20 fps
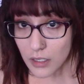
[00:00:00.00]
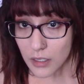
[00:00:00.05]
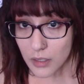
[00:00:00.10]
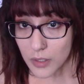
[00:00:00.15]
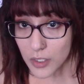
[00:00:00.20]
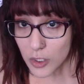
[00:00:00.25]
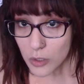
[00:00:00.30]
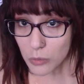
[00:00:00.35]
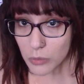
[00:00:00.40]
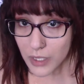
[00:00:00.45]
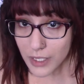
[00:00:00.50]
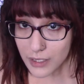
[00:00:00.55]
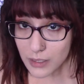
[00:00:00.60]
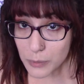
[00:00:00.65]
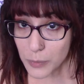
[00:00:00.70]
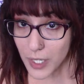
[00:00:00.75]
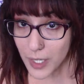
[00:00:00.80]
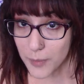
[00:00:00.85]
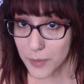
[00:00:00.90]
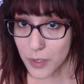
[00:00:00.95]
You guys
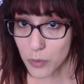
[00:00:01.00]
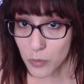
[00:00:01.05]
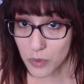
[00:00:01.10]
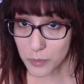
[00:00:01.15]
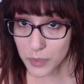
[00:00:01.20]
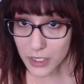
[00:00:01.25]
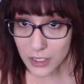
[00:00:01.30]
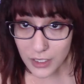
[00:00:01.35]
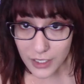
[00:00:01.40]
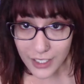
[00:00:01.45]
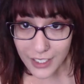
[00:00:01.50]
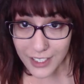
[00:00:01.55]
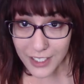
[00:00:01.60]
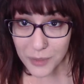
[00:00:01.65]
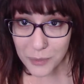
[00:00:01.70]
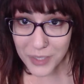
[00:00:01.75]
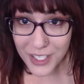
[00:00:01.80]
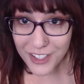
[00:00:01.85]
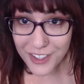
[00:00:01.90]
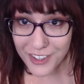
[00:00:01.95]
probably will be looking in
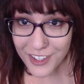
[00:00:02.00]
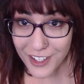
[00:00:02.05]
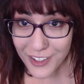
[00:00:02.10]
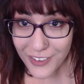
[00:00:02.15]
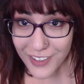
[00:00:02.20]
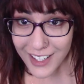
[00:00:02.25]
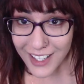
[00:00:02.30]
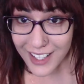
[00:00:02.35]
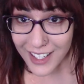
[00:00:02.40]
a mirror though.